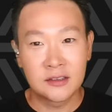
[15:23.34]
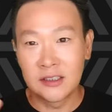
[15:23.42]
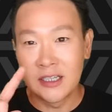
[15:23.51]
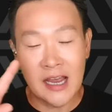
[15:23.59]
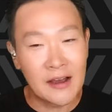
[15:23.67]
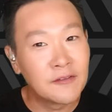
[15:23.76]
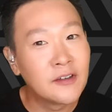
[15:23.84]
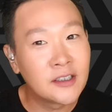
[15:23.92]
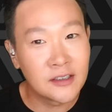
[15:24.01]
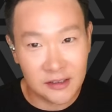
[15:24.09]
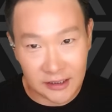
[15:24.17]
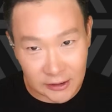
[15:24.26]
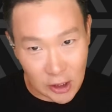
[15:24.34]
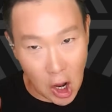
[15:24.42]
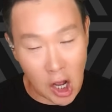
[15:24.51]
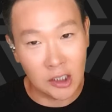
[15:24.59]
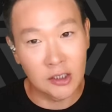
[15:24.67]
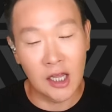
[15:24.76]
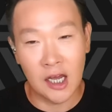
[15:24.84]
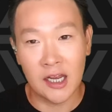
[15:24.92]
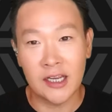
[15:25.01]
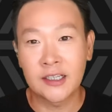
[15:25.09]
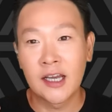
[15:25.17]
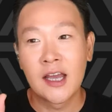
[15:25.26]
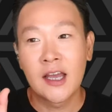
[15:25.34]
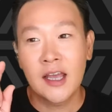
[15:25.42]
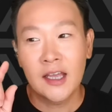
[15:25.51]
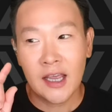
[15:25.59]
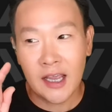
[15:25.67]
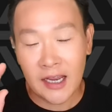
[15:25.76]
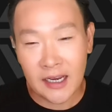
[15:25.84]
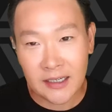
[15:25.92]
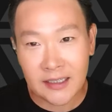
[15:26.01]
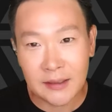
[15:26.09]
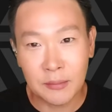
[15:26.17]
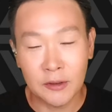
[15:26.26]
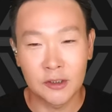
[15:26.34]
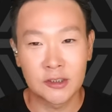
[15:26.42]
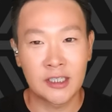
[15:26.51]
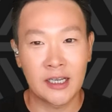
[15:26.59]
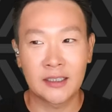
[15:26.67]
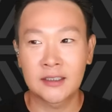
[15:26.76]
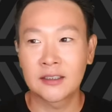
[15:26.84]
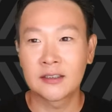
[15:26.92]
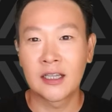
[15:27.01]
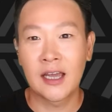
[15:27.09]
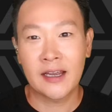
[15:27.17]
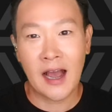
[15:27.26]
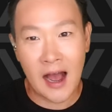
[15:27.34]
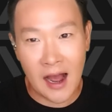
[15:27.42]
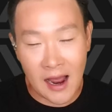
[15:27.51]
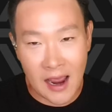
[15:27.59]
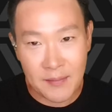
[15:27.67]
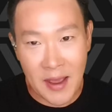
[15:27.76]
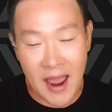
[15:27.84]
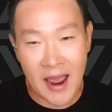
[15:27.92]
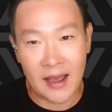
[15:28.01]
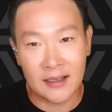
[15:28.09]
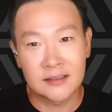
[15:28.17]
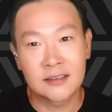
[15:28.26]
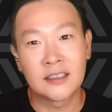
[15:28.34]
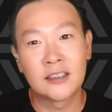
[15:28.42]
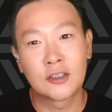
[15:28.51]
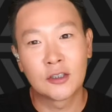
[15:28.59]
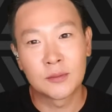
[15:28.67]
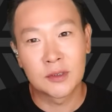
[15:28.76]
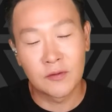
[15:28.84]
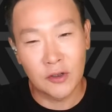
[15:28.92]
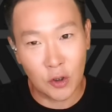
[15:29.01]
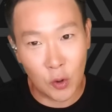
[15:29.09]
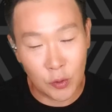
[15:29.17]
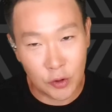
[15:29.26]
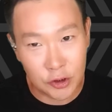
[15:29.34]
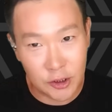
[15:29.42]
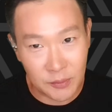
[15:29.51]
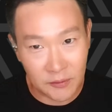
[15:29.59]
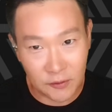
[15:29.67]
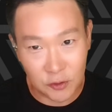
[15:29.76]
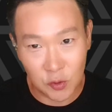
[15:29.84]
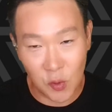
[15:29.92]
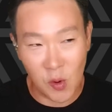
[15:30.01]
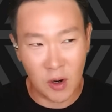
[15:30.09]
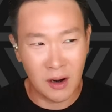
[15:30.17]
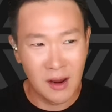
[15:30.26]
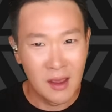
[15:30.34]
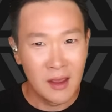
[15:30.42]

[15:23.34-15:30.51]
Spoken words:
definitely not like 80% like HYBE has in terms of their ownership of ADOR.